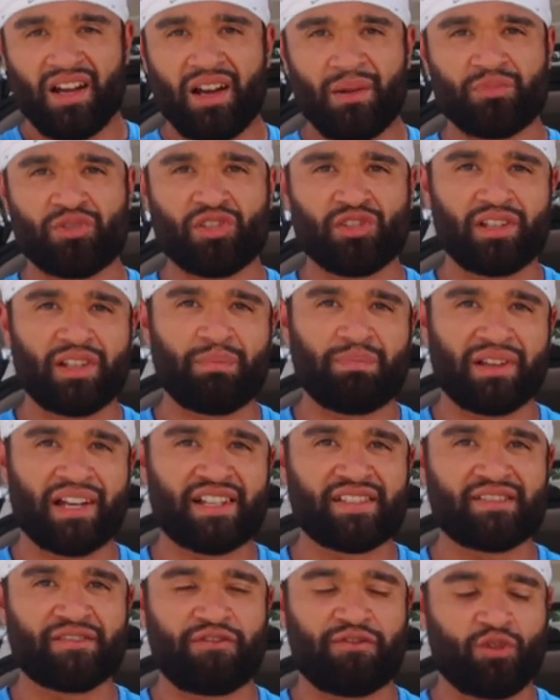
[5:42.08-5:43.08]
I'm truly
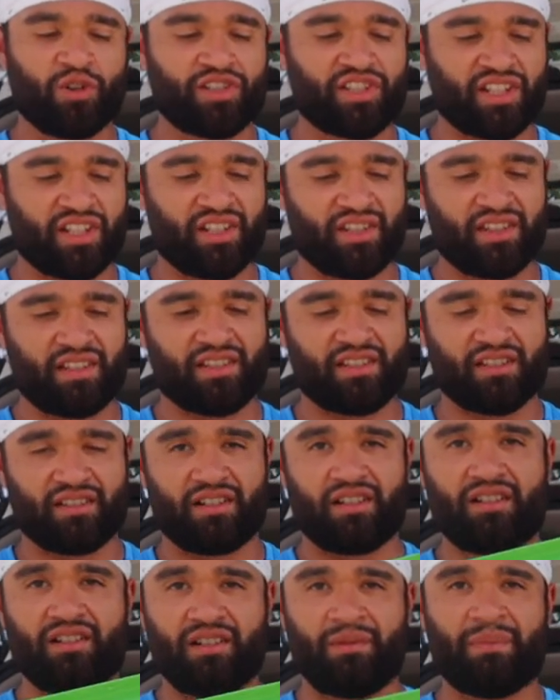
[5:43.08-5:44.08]
blessed and fortunate. This is
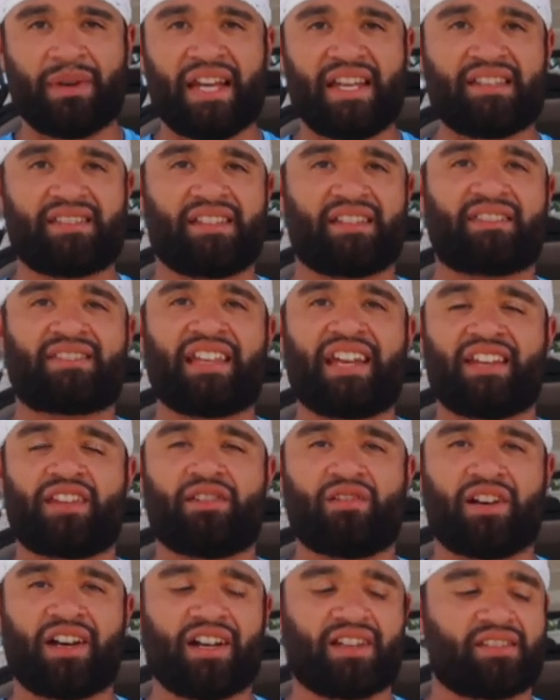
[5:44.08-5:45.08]
amazing.
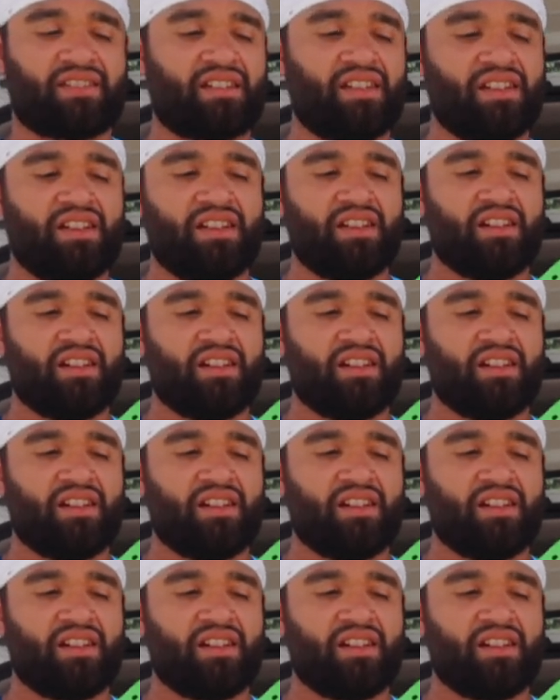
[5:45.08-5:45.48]
Thank you, guys.